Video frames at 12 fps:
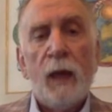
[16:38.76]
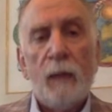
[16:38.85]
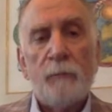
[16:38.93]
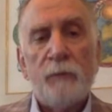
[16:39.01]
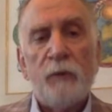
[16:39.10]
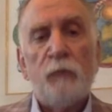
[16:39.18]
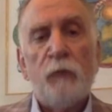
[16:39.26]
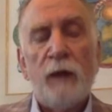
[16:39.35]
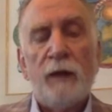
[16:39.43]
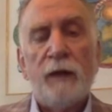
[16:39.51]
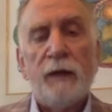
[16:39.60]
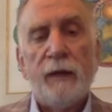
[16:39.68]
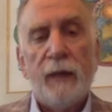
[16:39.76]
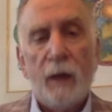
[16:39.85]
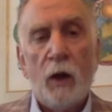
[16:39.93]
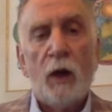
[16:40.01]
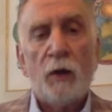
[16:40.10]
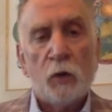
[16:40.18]
and be ready to
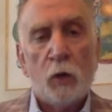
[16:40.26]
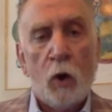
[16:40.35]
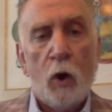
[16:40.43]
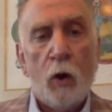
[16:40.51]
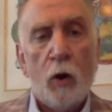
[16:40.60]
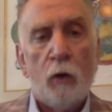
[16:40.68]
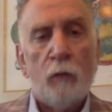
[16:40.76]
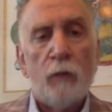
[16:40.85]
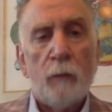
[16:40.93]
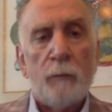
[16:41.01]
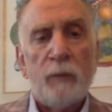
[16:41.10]
get on a call, a